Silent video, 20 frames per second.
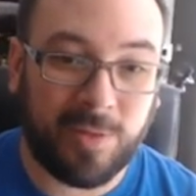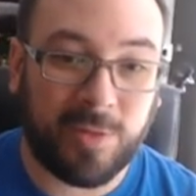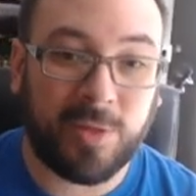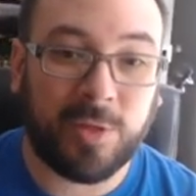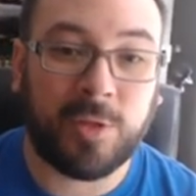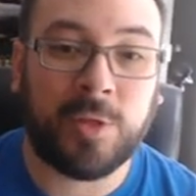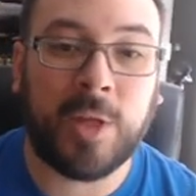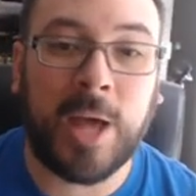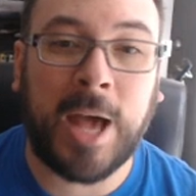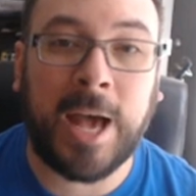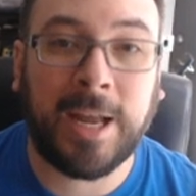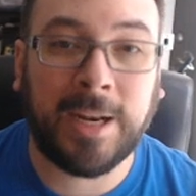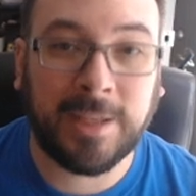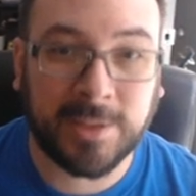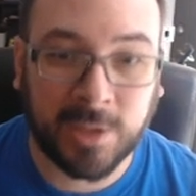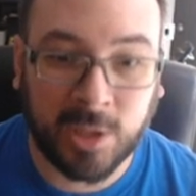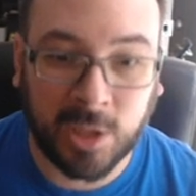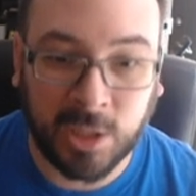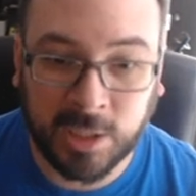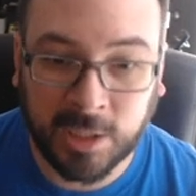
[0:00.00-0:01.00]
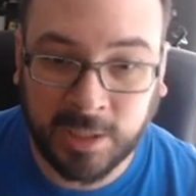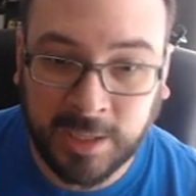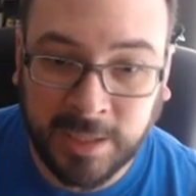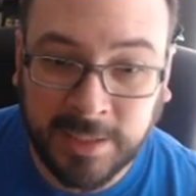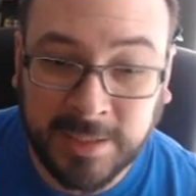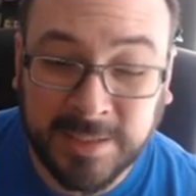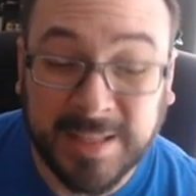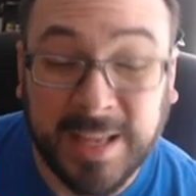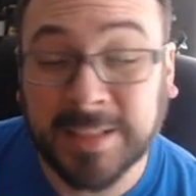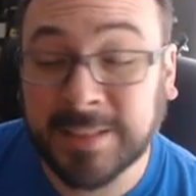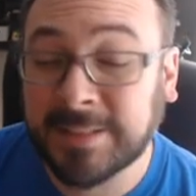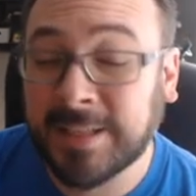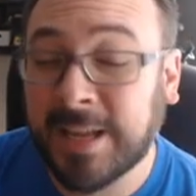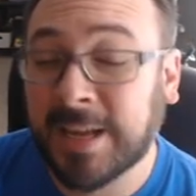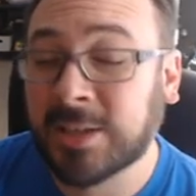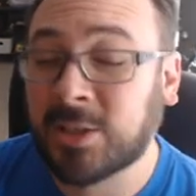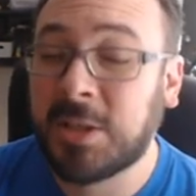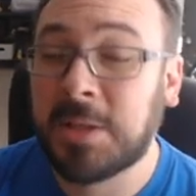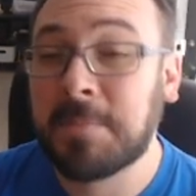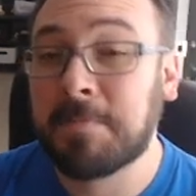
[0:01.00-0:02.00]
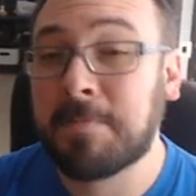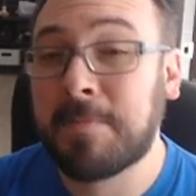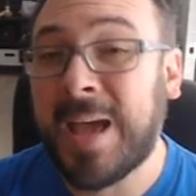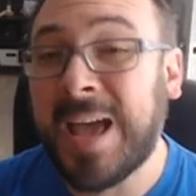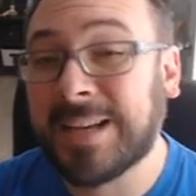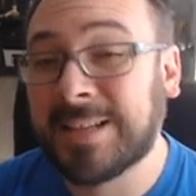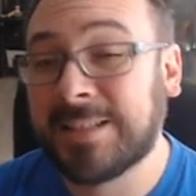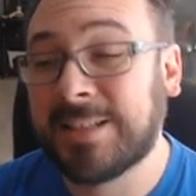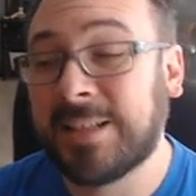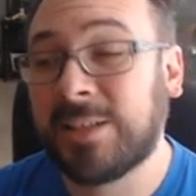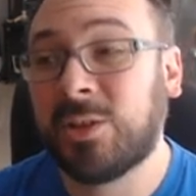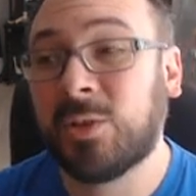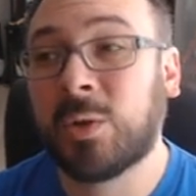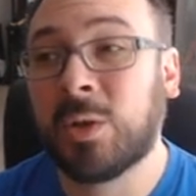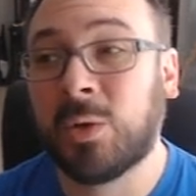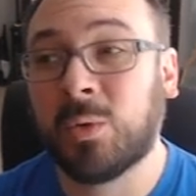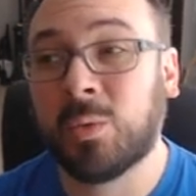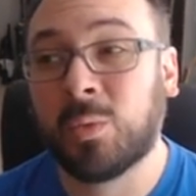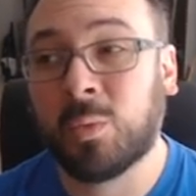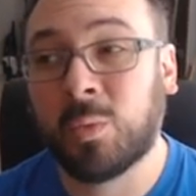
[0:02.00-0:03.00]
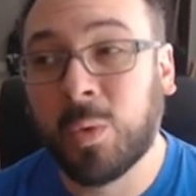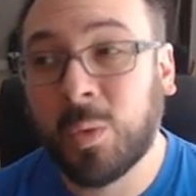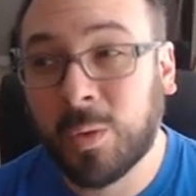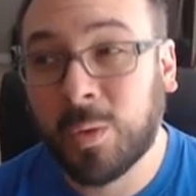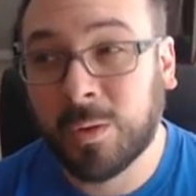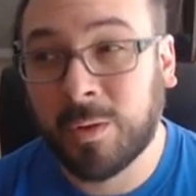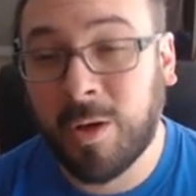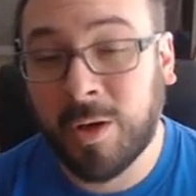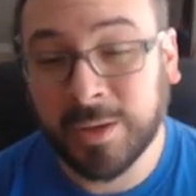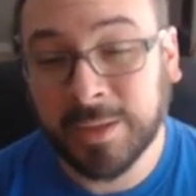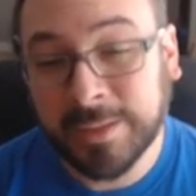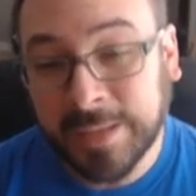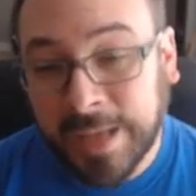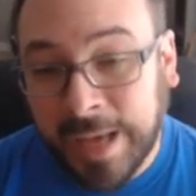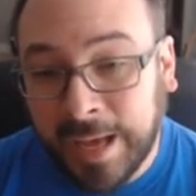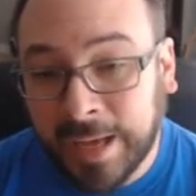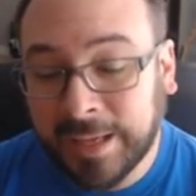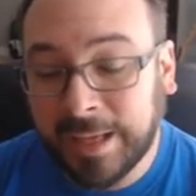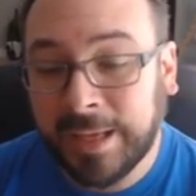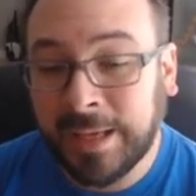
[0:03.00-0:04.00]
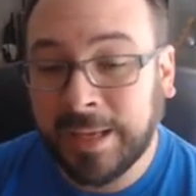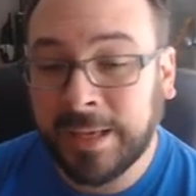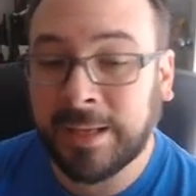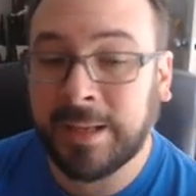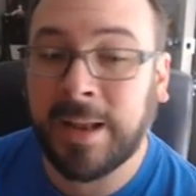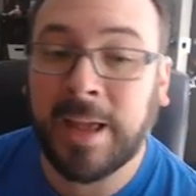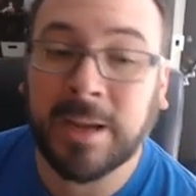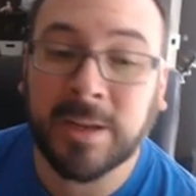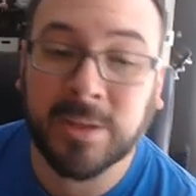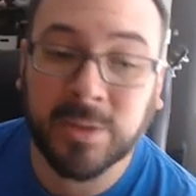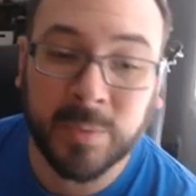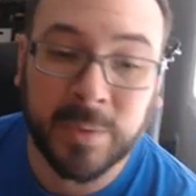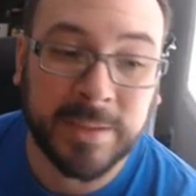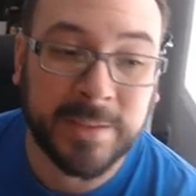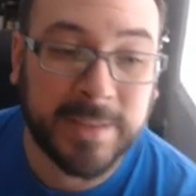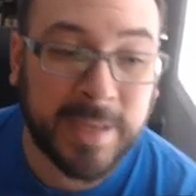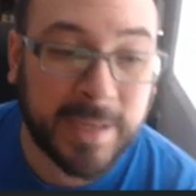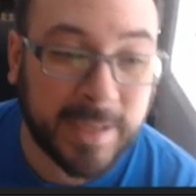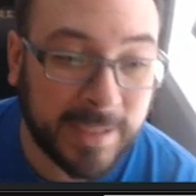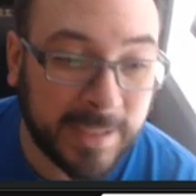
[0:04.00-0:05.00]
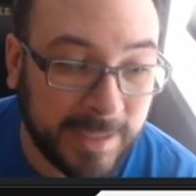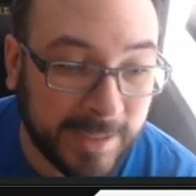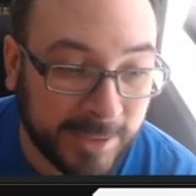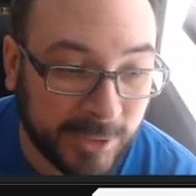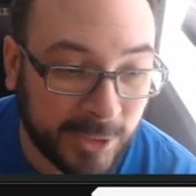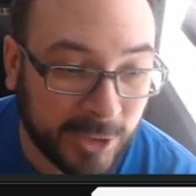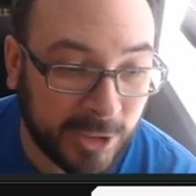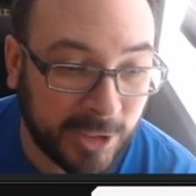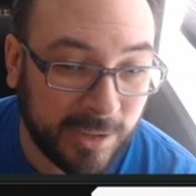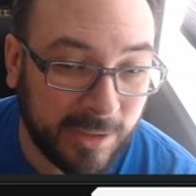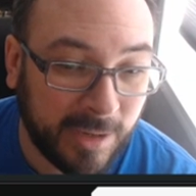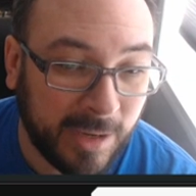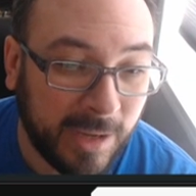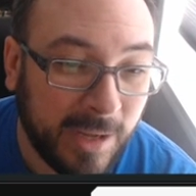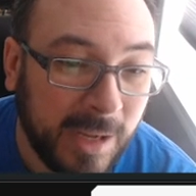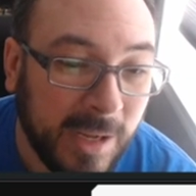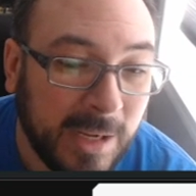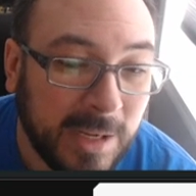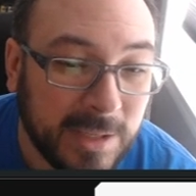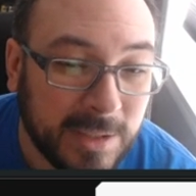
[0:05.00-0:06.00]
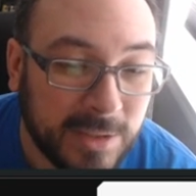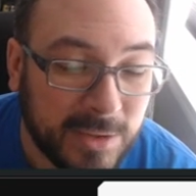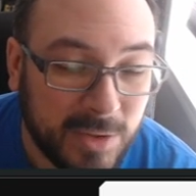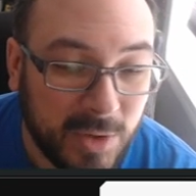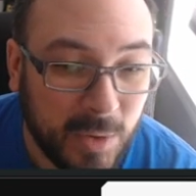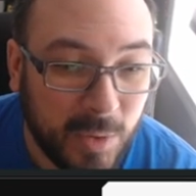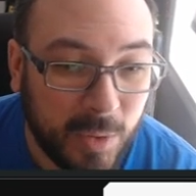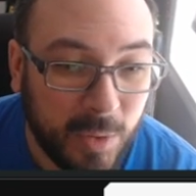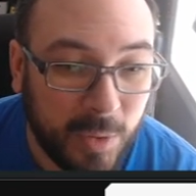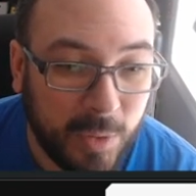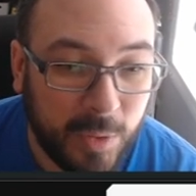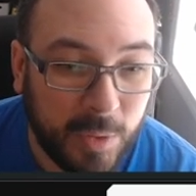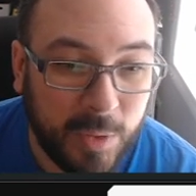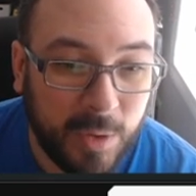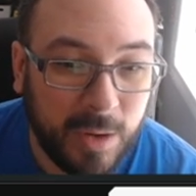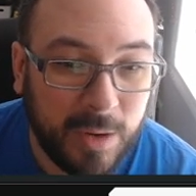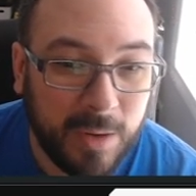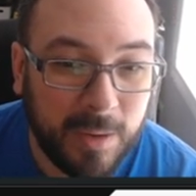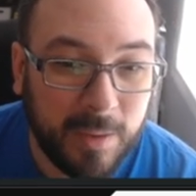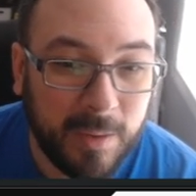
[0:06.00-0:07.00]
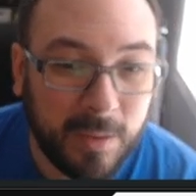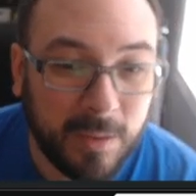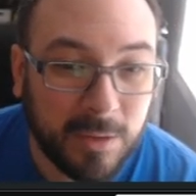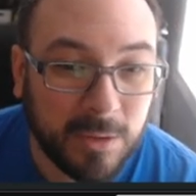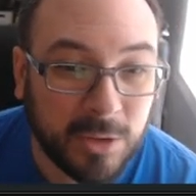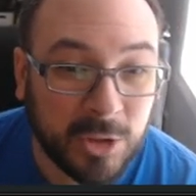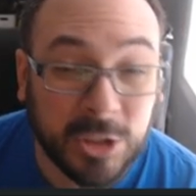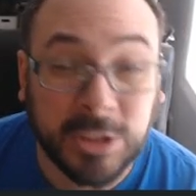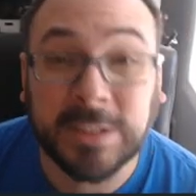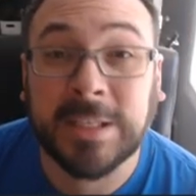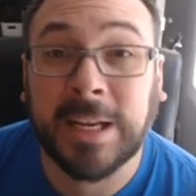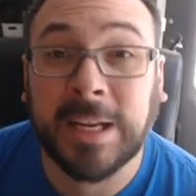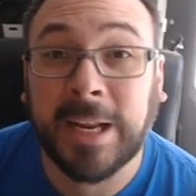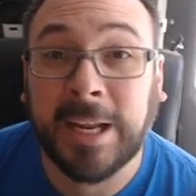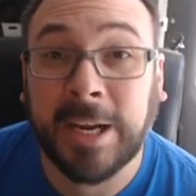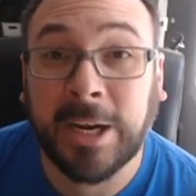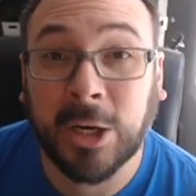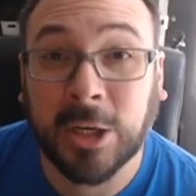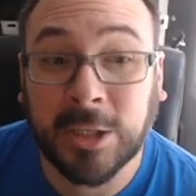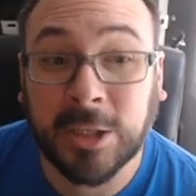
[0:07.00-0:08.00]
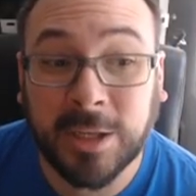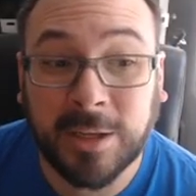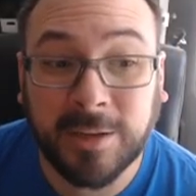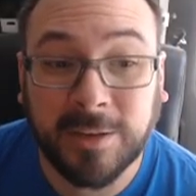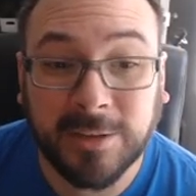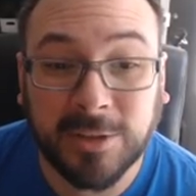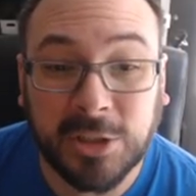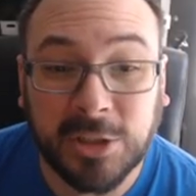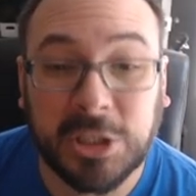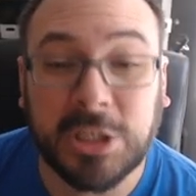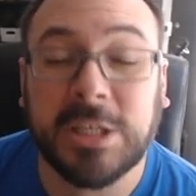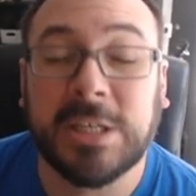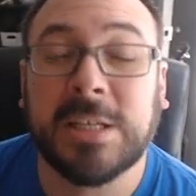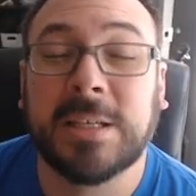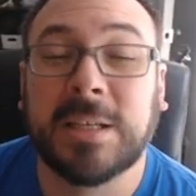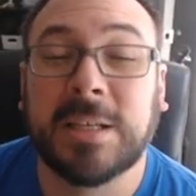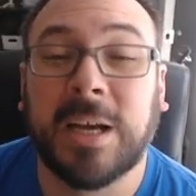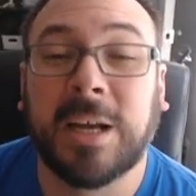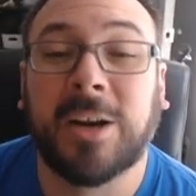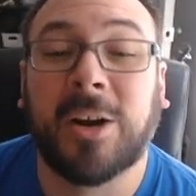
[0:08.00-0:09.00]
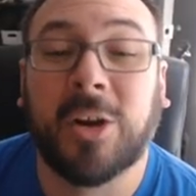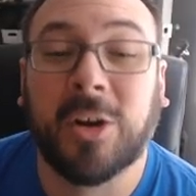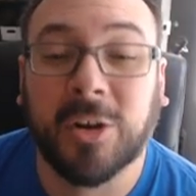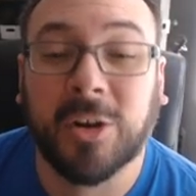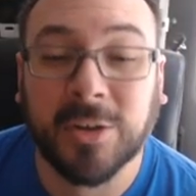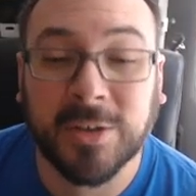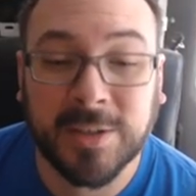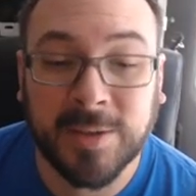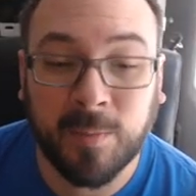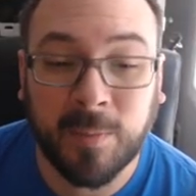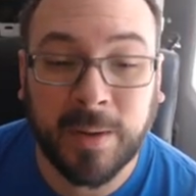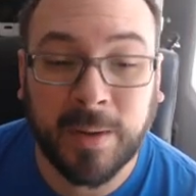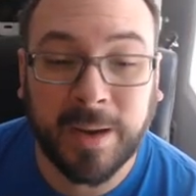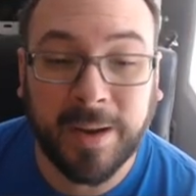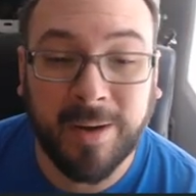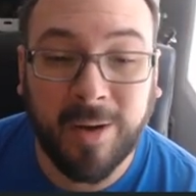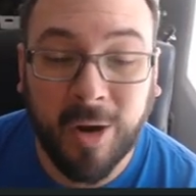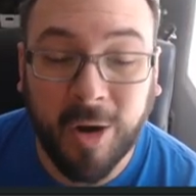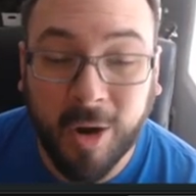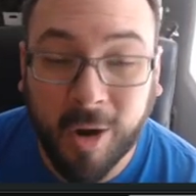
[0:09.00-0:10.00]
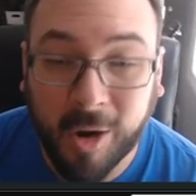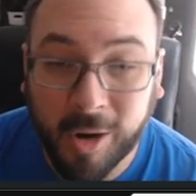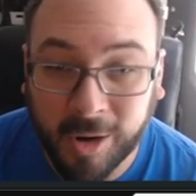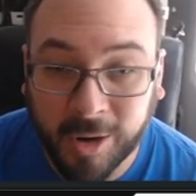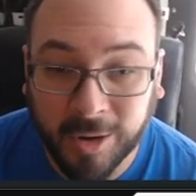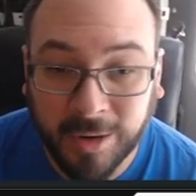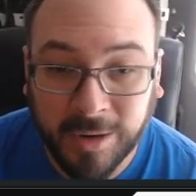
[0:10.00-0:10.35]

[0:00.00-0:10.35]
That is a lot of dice. That is actually the max that you can roll on attack in Xwing 2nd Edition. So she's going to hurt. She is going to hurt somebody hard.